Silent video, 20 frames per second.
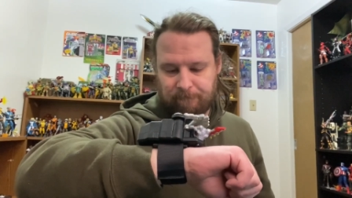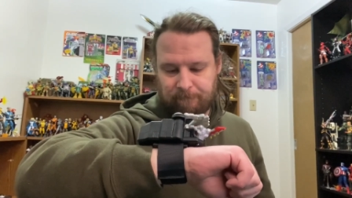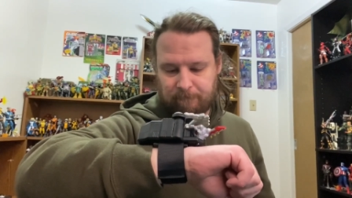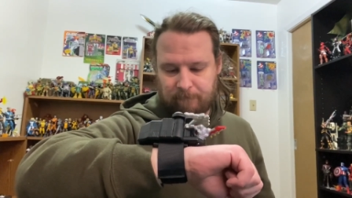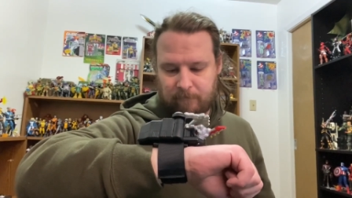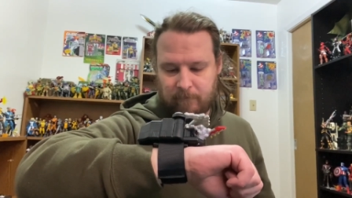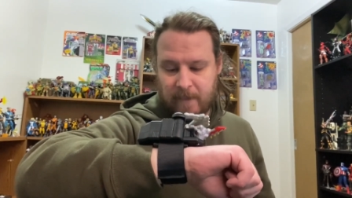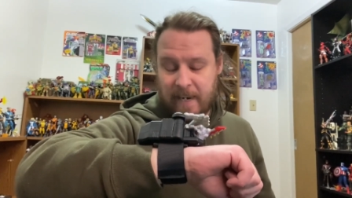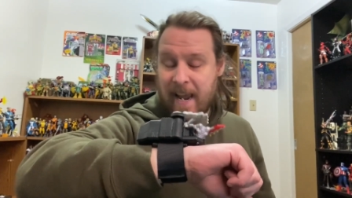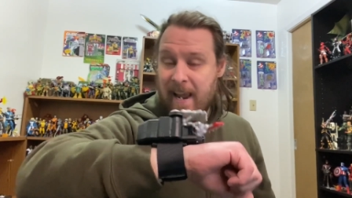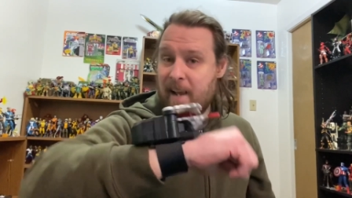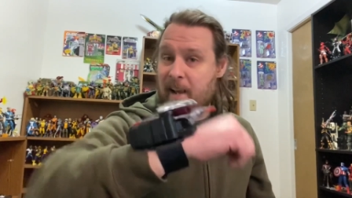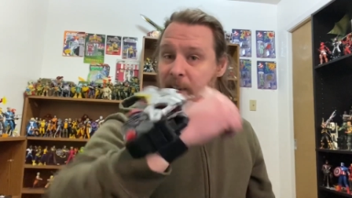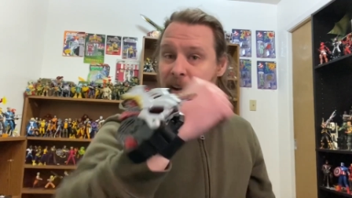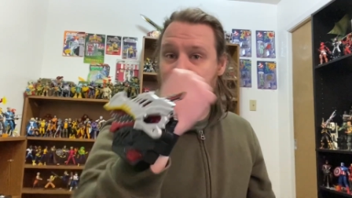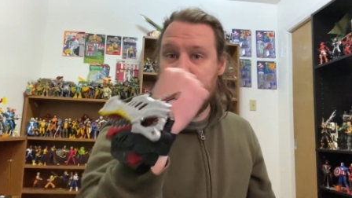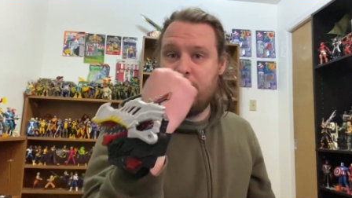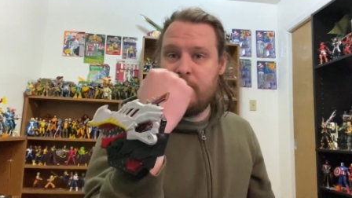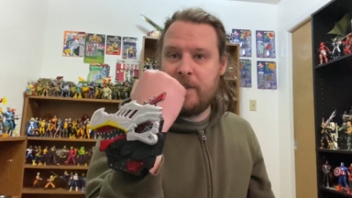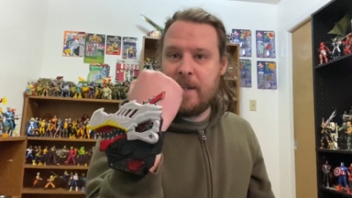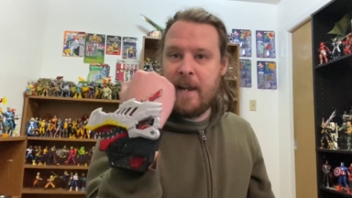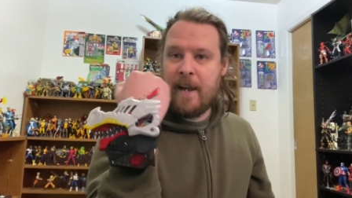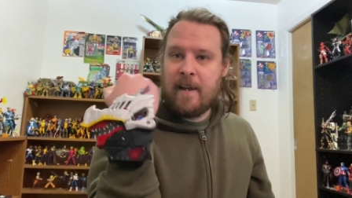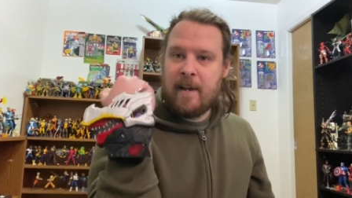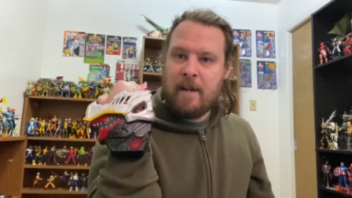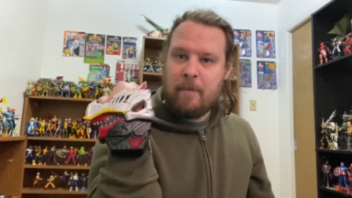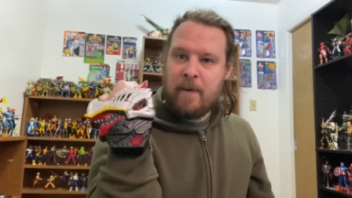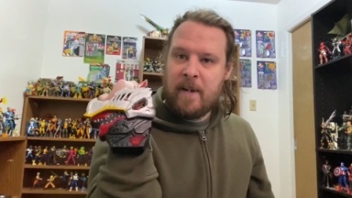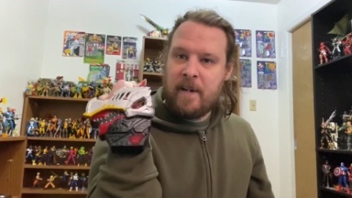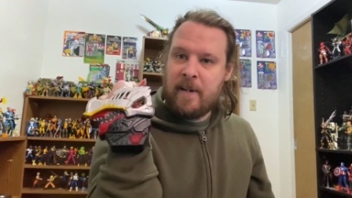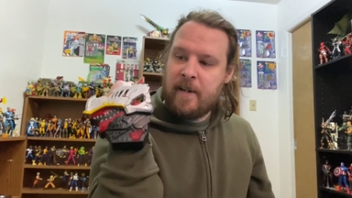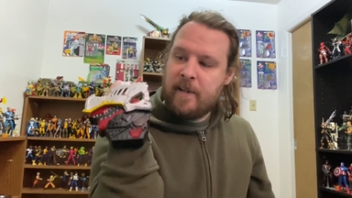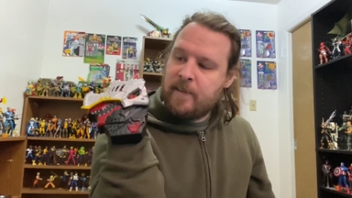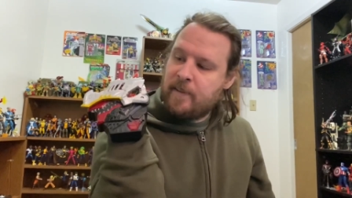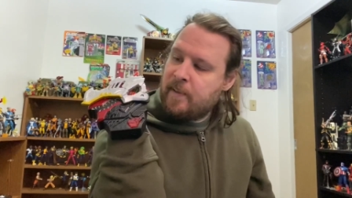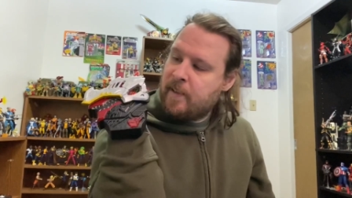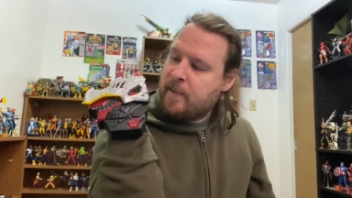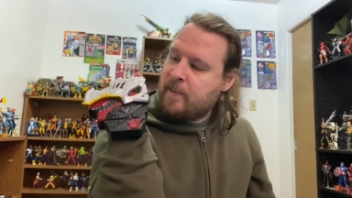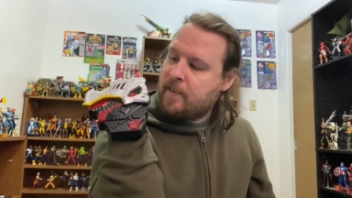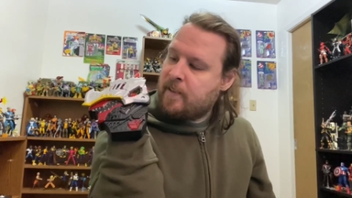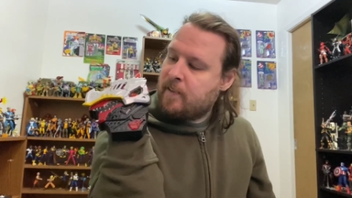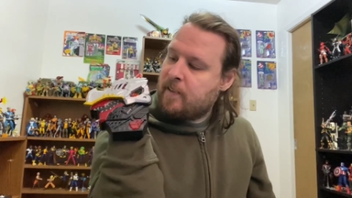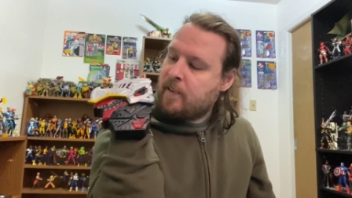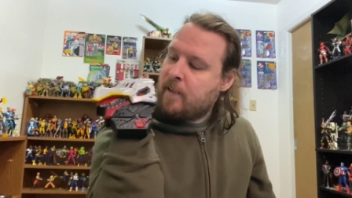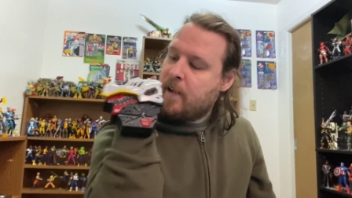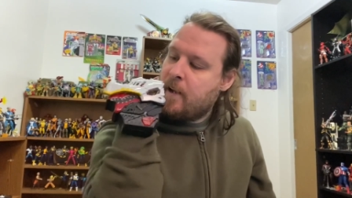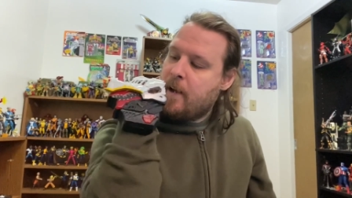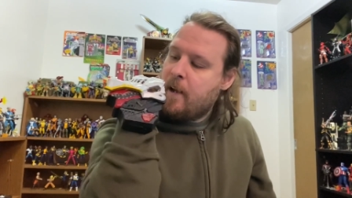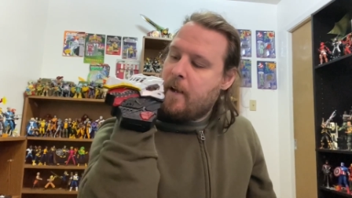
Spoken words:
Yeah, other than that, I mean, it's